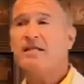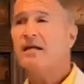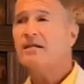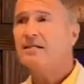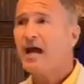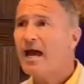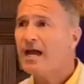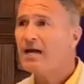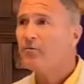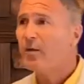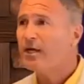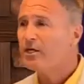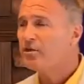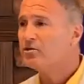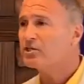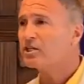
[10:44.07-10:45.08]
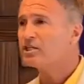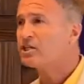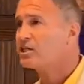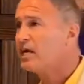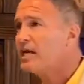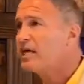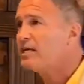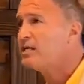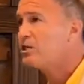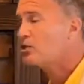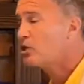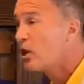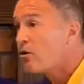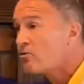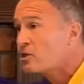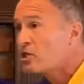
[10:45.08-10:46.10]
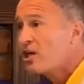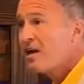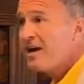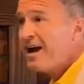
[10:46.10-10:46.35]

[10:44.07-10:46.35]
the day we used to sing in the church